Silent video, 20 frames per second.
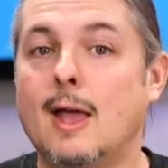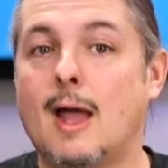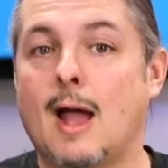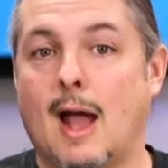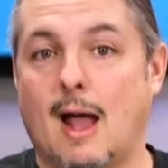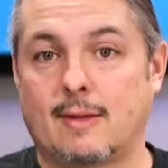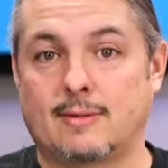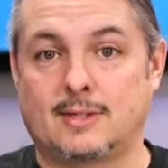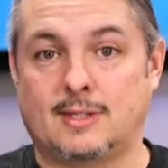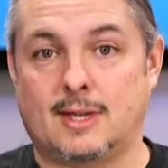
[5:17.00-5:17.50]

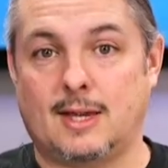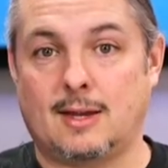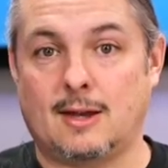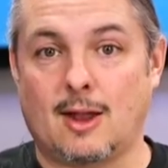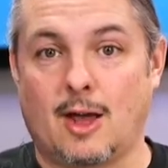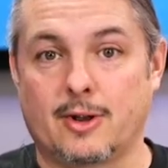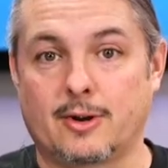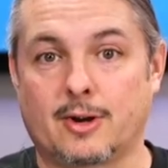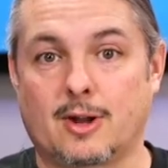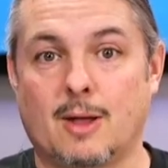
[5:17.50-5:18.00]
I've seen
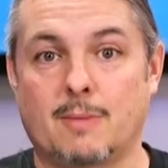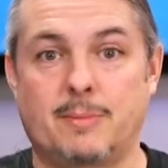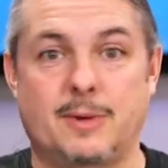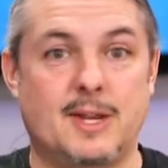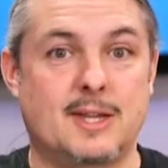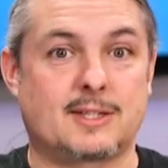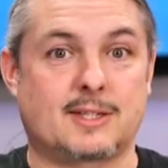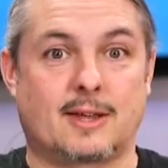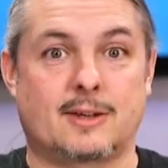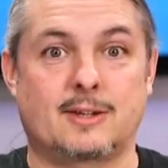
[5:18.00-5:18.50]
other
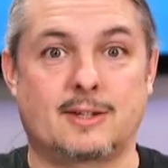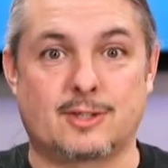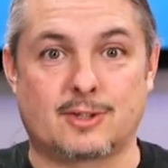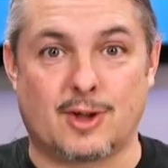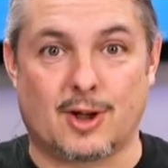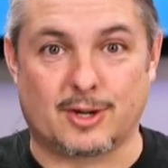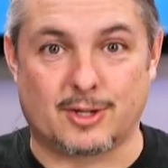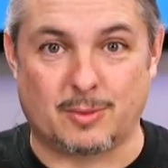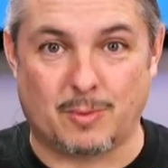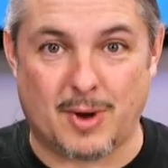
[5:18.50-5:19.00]
companies, I just
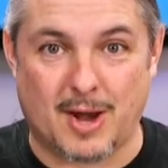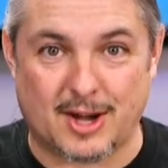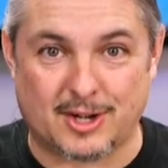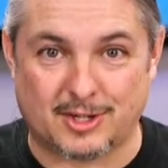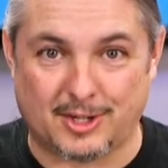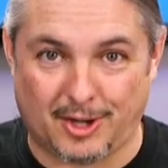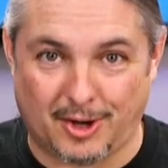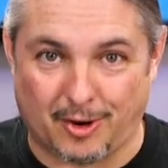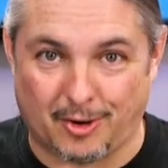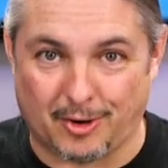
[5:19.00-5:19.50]
talked to one
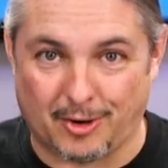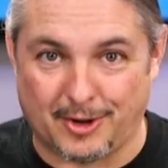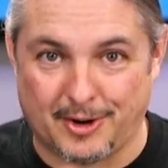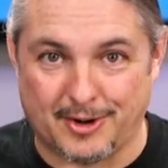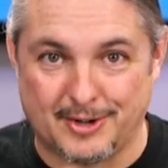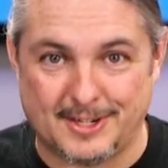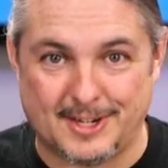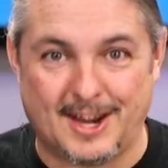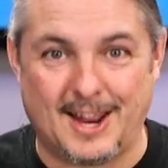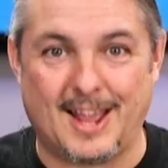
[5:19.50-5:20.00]
actually earlier
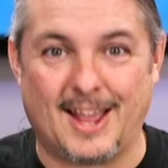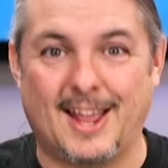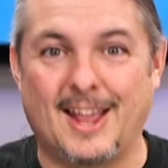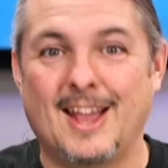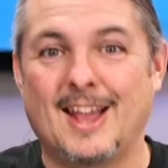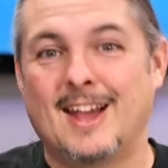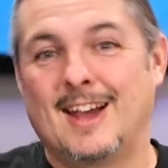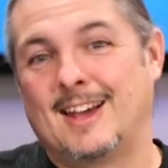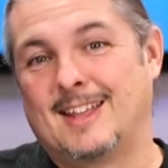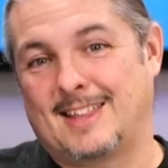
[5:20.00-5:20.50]
today
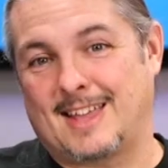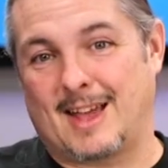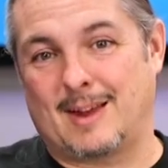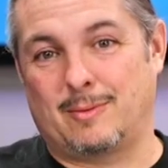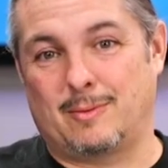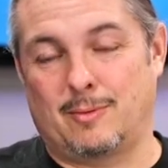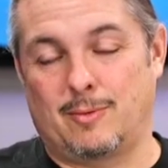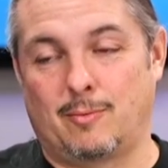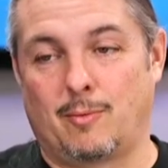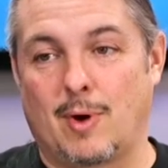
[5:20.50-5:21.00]
that
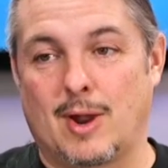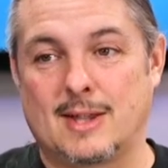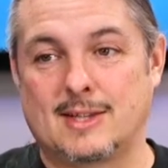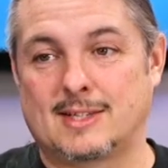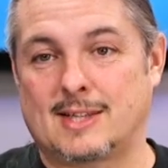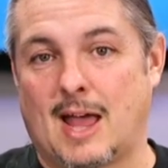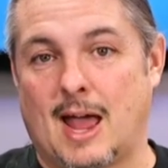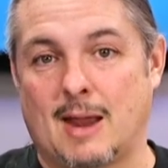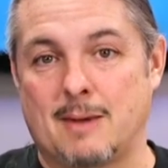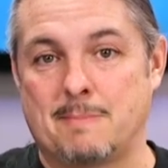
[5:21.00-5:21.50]

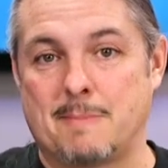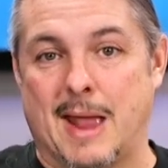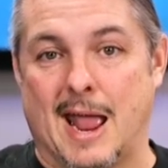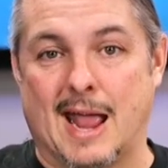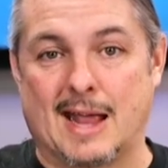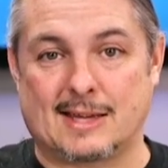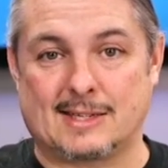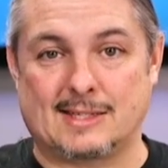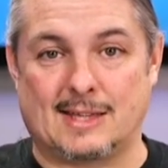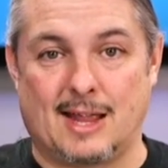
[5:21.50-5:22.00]
runs on
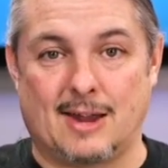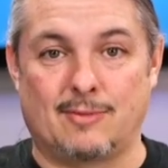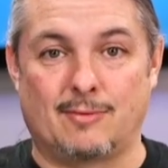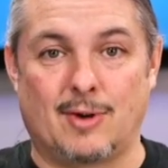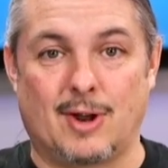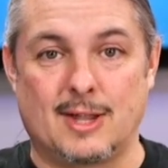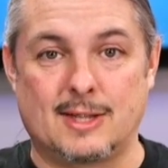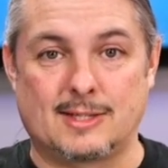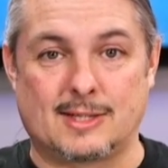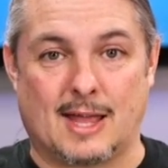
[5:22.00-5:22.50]
Macs and
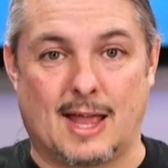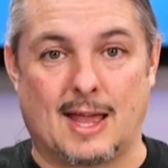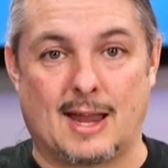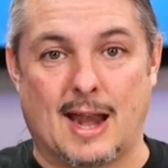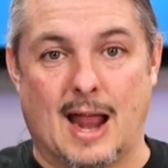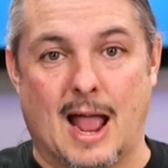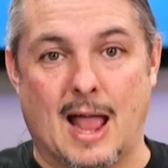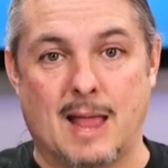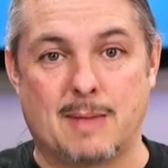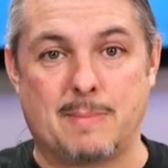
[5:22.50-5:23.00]
runs on
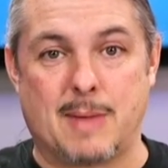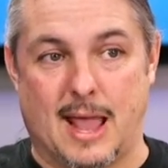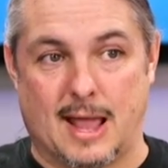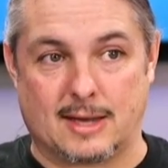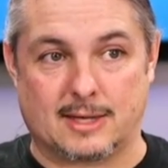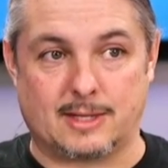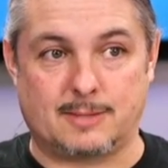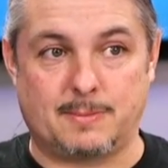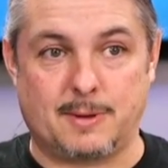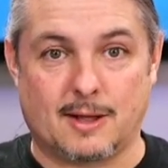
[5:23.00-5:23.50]

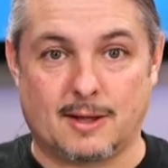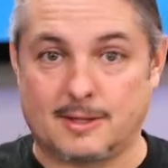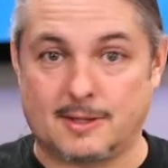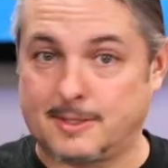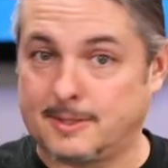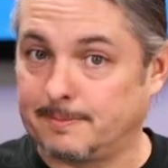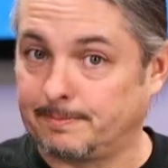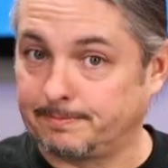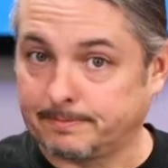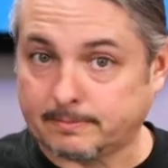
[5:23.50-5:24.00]
iPads
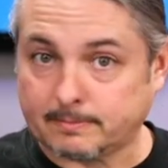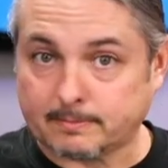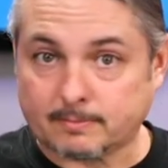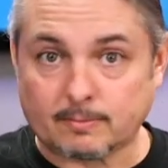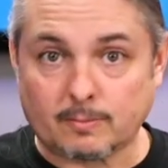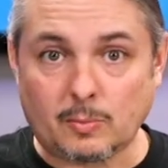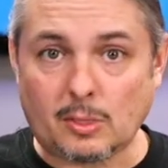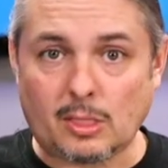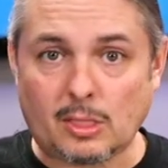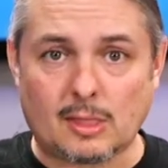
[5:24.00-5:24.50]
because
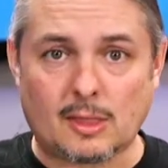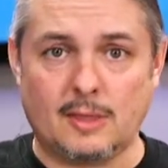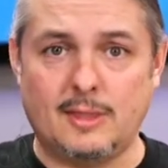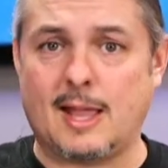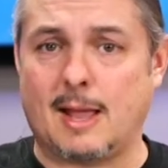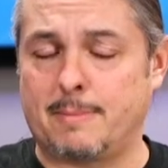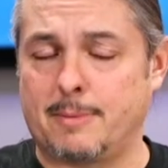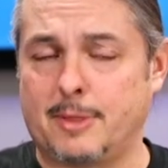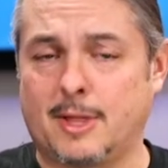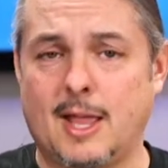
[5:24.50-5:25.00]
the
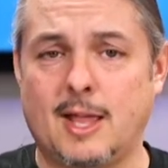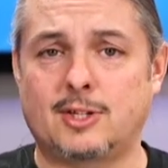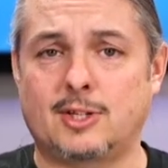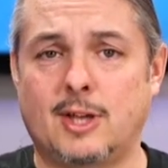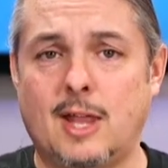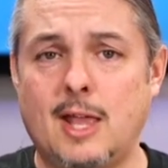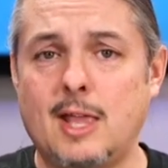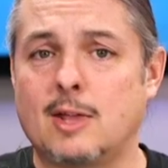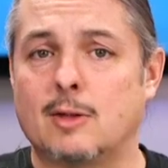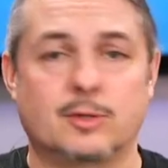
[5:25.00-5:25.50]
application
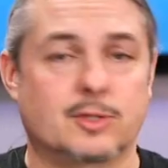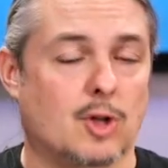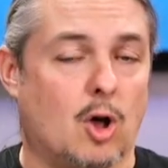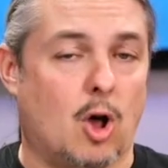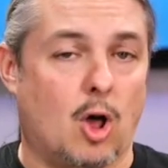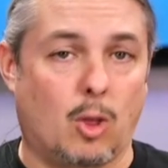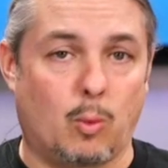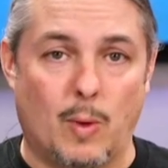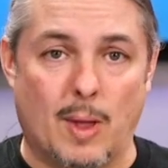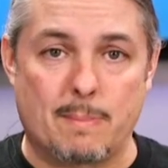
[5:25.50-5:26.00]
they use,
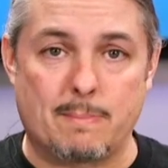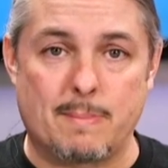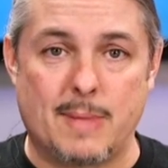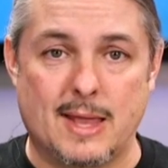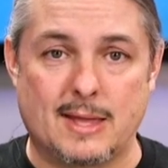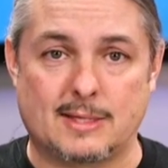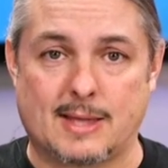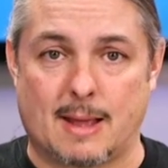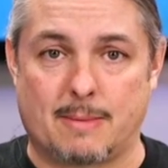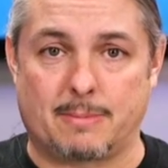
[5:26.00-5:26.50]
all
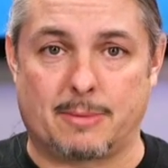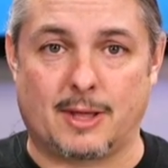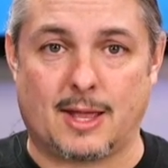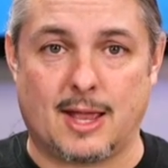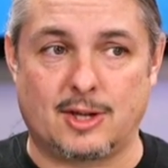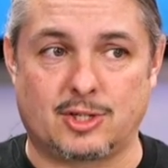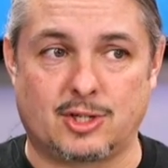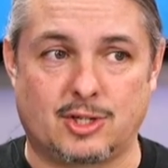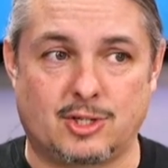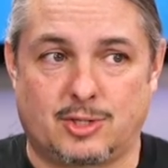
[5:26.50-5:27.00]
web-based
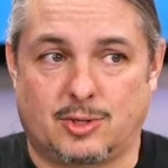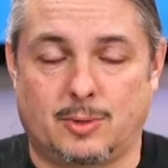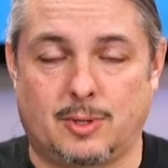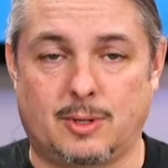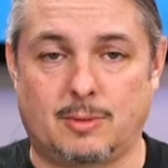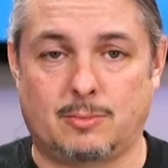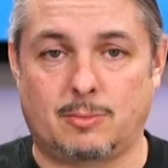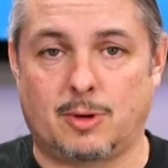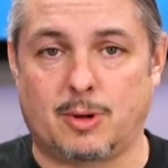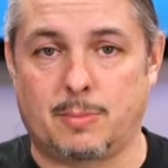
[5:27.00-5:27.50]
applications, so
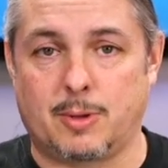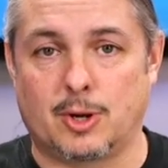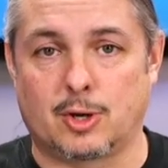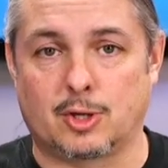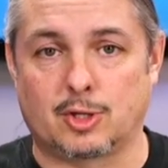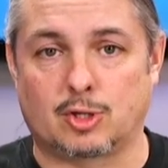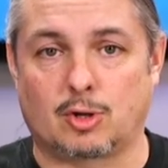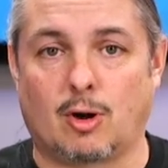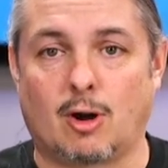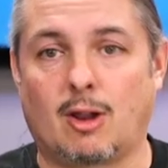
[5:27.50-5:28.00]
the
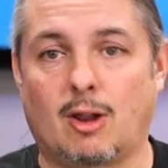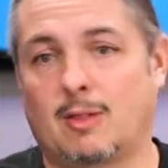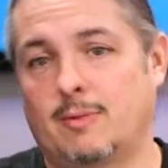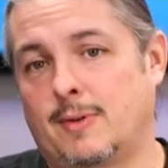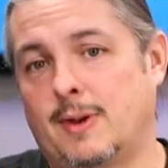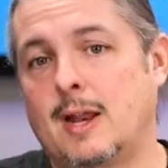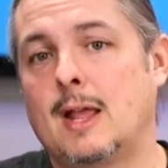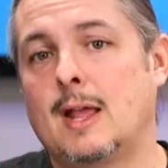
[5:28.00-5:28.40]
computers are relevant.